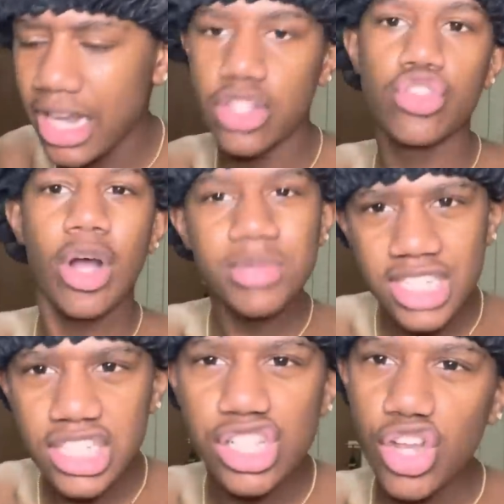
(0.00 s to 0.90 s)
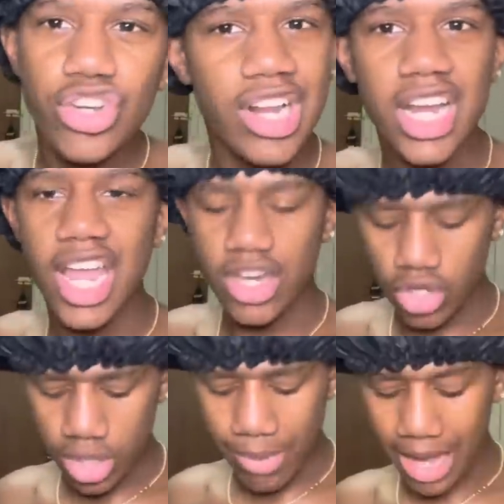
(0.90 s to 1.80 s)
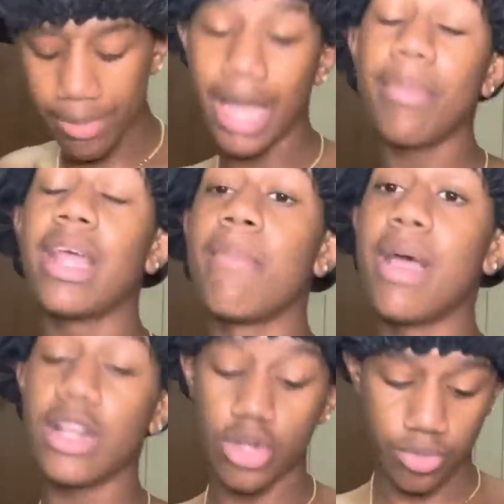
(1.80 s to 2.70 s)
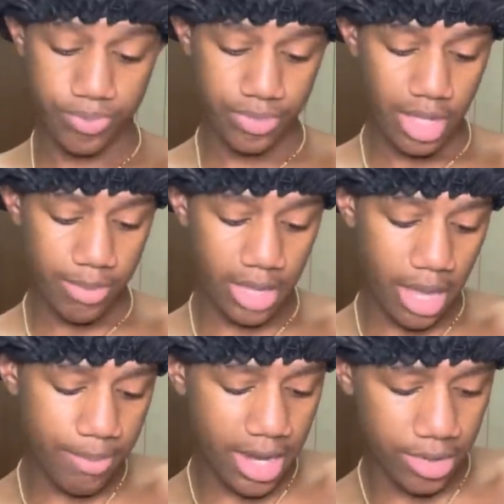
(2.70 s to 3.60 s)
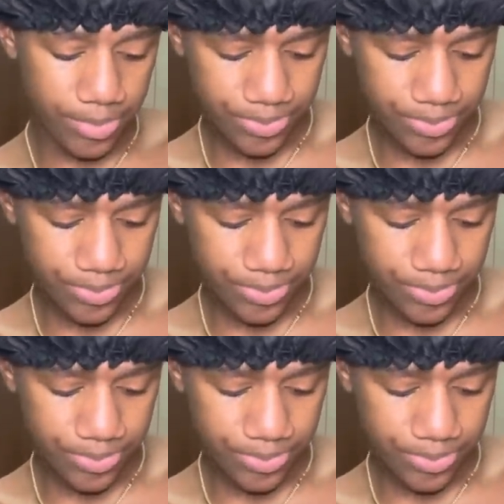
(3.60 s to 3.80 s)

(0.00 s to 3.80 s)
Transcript: Because you know I'm just learning how to edit on the MacBook. I'm getting better though. I'm getting better.